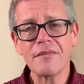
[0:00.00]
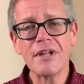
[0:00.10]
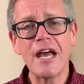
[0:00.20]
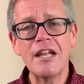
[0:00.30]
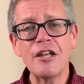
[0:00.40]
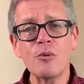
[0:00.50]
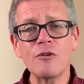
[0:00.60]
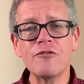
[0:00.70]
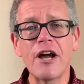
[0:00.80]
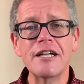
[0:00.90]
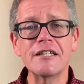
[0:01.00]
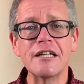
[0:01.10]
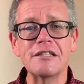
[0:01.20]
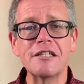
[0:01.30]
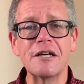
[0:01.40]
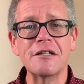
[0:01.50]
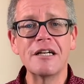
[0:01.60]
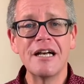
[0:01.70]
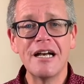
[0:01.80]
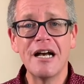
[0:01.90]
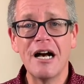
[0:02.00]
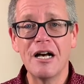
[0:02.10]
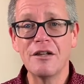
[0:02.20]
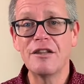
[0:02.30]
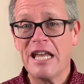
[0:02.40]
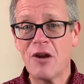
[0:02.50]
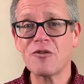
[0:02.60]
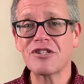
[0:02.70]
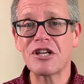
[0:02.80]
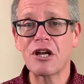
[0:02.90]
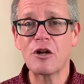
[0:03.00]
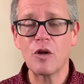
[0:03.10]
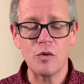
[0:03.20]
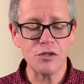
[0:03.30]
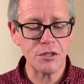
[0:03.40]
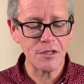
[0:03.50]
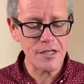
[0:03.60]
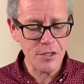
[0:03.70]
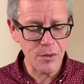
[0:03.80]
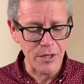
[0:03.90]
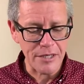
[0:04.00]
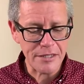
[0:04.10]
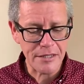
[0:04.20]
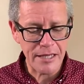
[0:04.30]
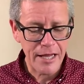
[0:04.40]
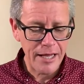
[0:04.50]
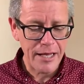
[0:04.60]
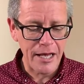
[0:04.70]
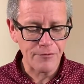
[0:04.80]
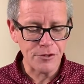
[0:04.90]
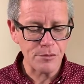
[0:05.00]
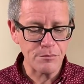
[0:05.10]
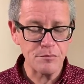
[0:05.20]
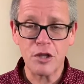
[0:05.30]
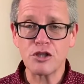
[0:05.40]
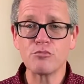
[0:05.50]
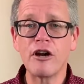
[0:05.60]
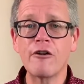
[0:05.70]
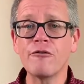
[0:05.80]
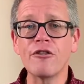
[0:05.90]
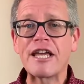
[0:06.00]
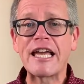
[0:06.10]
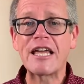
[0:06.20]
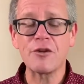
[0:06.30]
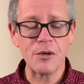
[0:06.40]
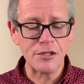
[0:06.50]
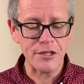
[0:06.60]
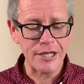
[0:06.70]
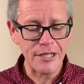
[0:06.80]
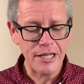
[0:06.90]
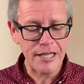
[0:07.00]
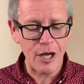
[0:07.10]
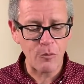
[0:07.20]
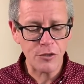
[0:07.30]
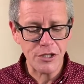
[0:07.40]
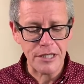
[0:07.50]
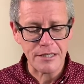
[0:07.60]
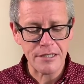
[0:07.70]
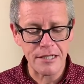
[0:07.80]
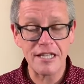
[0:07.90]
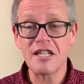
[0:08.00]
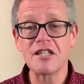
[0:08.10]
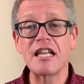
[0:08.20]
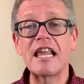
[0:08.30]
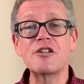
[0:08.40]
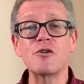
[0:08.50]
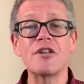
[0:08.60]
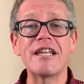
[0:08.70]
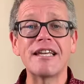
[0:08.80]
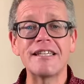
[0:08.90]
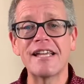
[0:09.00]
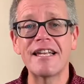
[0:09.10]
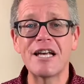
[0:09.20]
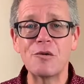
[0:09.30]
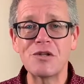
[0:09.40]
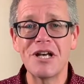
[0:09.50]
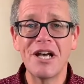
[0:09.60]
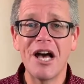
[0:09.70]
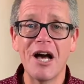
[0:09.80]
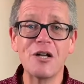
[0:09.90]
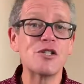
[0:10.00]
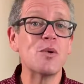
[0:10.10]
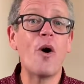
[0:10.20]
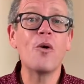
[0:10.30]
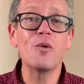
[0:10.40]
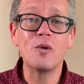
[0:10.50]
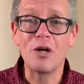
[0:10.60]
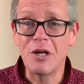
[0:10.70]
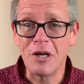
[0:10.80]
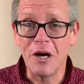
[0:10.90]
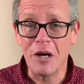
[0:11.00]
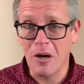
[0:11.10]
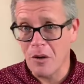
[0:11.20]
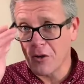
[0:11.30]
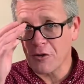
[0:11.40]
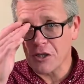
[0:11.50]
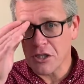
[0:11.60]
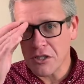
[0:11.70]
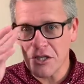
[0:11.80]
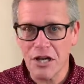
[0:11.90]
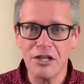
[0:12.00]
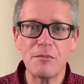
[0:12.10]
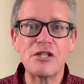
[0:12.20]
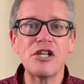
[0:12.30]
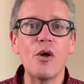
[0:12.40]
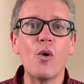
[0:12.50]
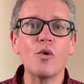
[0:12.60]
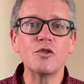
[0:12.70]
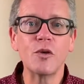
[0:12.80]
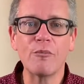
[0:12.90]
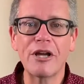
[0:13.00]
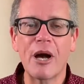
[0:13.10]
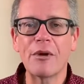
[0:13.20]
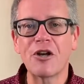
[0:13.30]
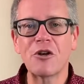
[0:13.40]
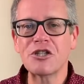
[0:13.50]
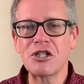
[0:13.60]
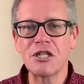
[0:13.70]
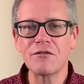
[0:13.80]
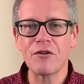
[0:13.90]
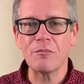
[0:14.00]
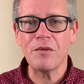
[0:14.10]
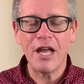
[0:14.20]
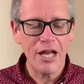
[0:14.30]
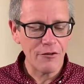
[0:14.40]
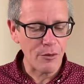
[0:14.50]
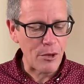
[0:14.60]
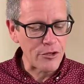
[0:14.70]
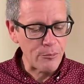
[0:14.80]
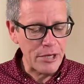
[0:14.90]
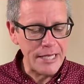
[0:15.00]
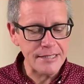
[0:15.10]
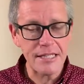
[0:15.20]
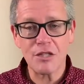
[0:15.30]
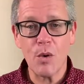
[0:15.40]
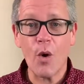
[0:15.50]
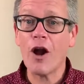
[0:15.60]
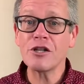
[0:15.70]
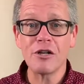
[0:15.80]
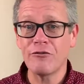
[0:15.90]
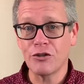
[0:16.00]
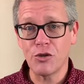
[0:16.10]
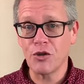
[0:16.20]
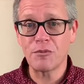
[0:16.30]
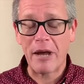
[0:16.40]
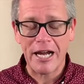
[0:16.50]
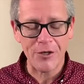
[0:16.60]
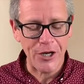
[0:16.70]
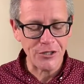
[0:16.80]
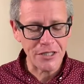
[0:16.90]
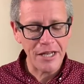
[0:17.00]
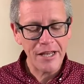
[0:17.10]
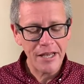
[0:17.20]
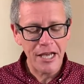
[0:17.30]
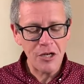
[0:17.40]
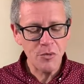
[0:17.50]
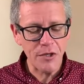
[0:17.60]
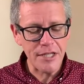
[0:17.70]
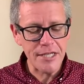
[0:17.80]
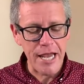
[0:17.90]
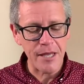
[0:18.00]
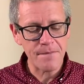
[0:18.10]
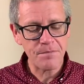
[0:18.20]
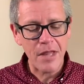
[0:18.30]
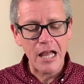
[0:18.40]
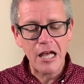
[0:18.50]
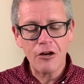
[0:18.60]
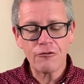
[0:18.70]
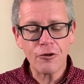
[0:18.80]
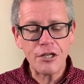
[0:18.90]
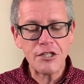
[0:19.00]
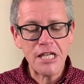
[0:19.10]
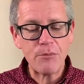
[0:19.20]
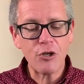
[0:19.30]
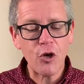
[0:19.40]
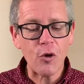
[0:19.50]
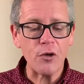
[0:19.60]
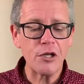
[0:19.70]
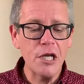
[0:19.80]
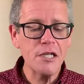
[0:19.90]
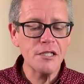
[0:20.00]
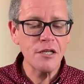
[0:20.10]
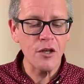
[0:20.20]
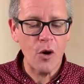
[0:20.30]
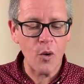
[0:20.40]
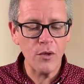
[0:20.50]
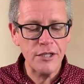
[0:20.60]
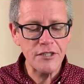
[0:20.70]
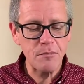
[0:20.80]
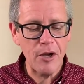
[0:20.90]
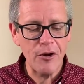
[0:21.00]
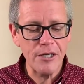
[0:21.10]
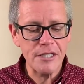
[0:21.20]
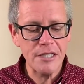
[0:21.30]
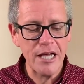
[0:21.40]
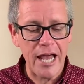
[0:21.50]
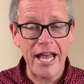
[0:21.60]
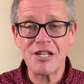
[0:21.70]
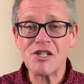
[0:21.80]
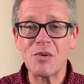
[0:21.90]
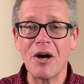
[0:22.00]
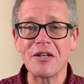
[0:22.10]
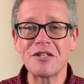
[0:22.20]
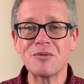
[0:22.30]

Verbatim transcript: And there we'll find that uh, uh, here is the conclusion to it. After much prayerful thinking through it, they, they come to this. And this is a letter that they send out uh, to all all the Christians, and especially those who are becoming Christians from, from other places who aren't of a Jewish background. And here's what they say For it has seemed good to the Holy Spirit and to us.